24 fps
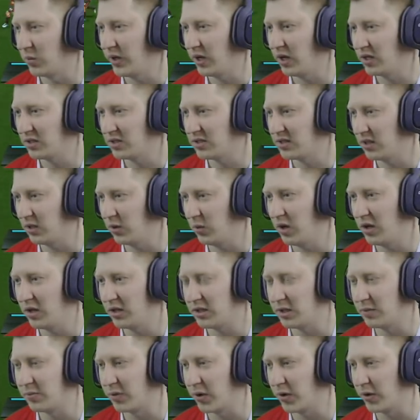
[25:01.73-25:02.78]
we are still a
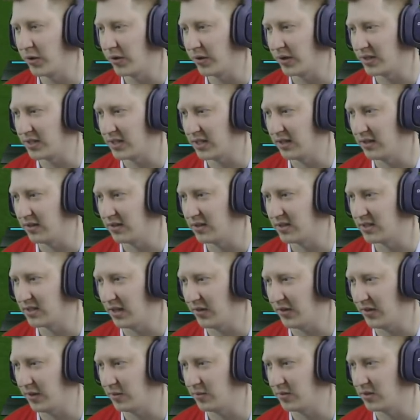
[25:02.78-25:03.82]
work in progress here, this
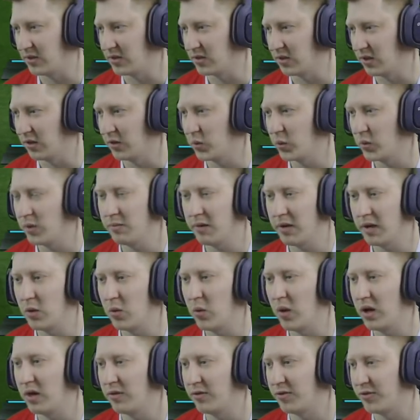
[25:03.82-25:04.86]
Southampton side. We may
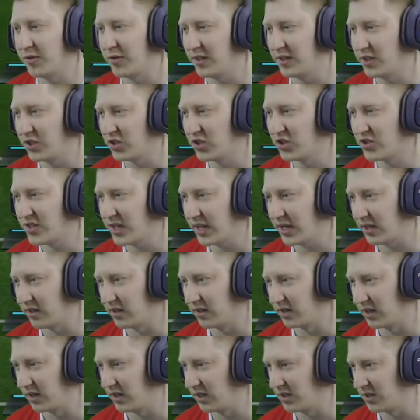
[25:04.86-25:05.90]
well have finished
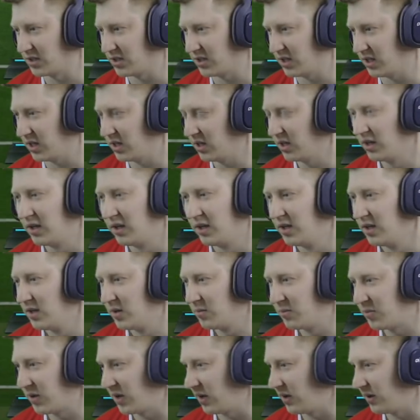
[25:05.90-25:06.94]
second last year,
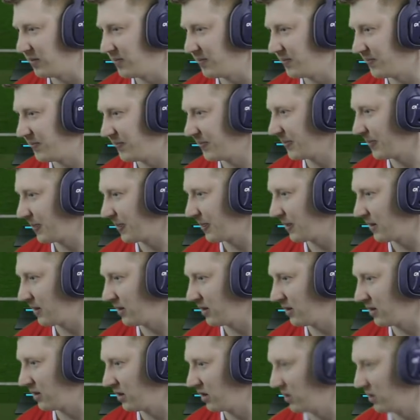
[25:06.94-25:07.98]
but
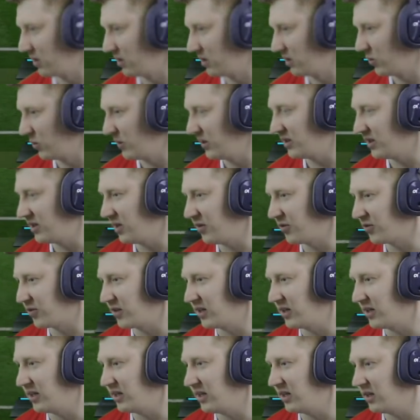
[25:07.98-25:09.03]
we
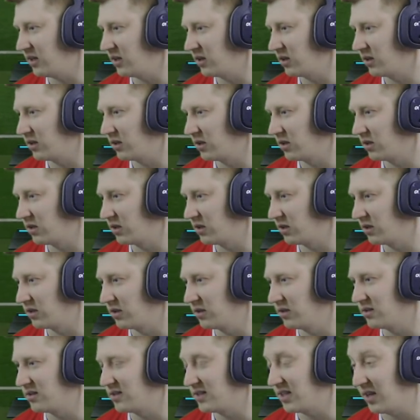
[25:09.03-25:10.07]
definitely,
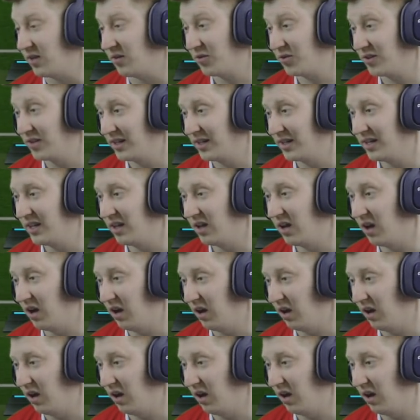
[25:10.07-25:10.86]
definitely